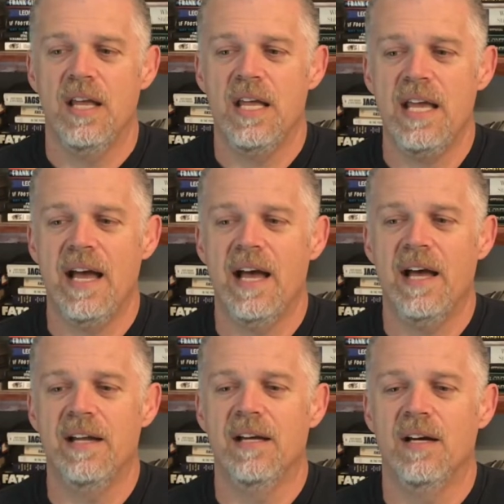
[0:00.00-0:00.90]
He
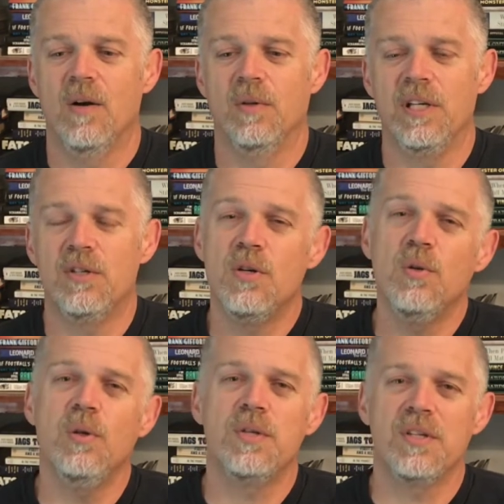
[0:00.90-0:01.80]
had only
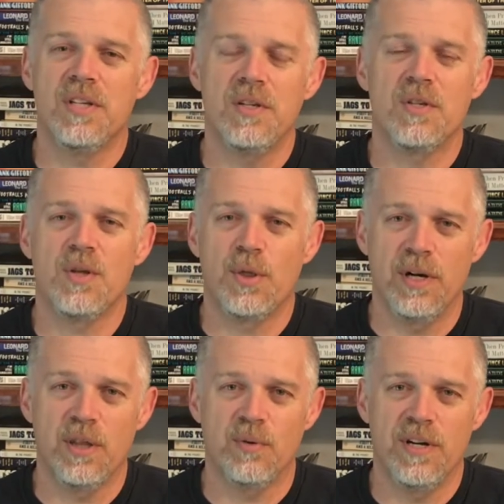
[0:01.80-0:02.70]
two losing seasons in
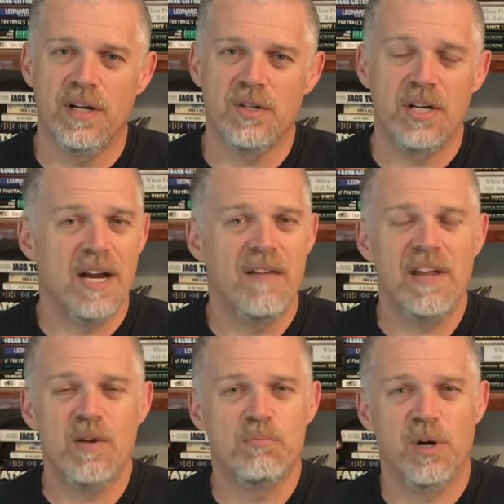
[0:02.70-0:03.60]
33 years. He didn't have
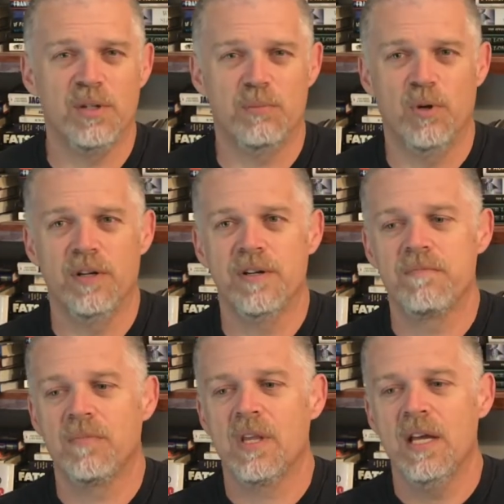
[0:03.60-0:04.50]
any Baltimore.
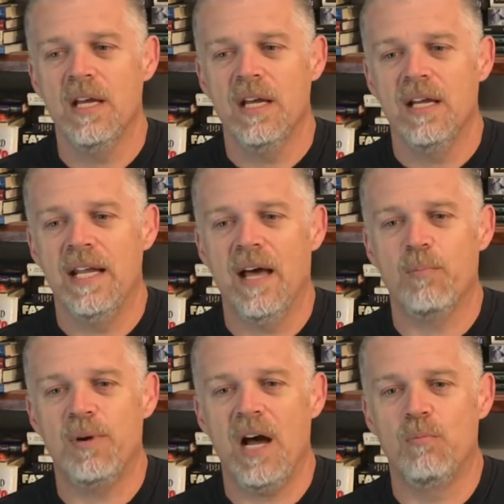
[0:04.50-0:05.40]
Now
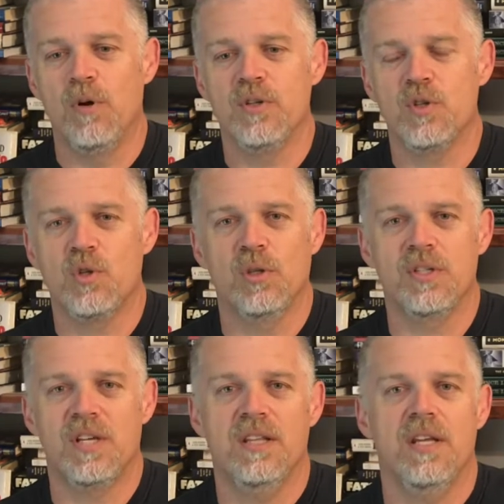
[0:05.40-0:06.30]
the problem was, and Shula
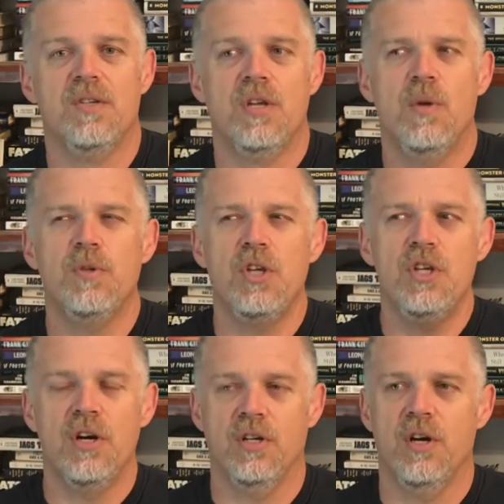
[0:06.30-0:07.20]
said this, he was a
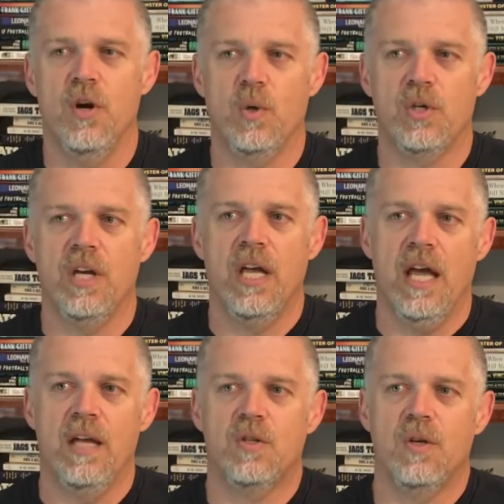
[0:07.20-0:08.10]
young coach.
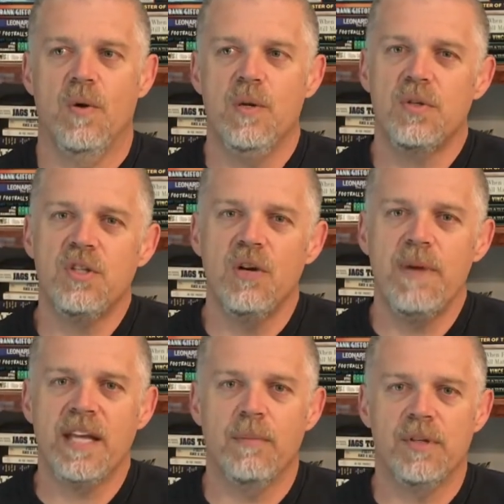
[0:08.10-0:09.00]
And so he was still
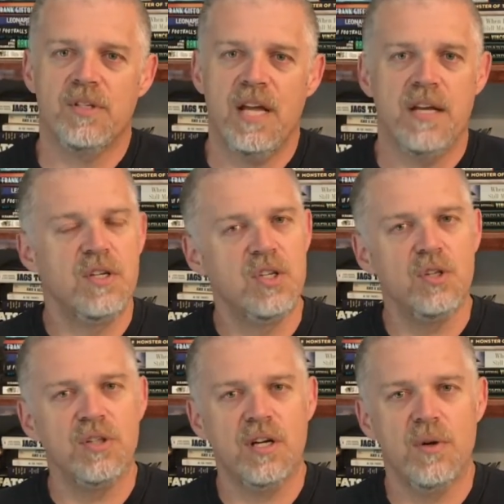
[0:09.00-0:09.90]
making mistakes. He
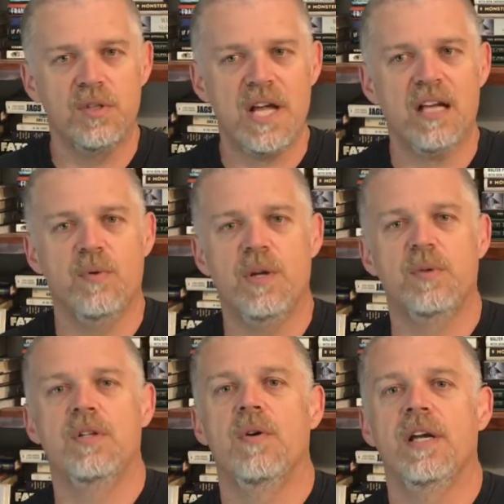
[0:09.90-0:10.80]
still didn't know exactly what he
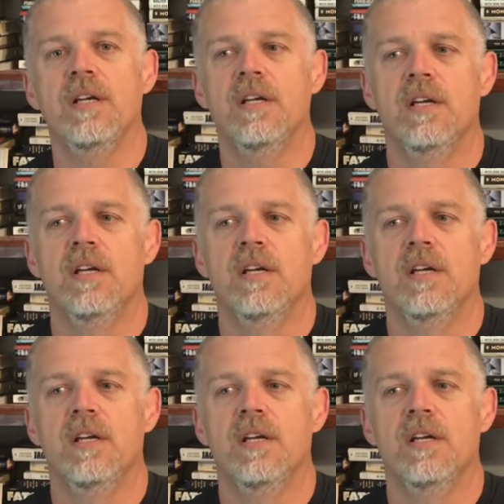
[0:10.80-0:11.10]
was doing.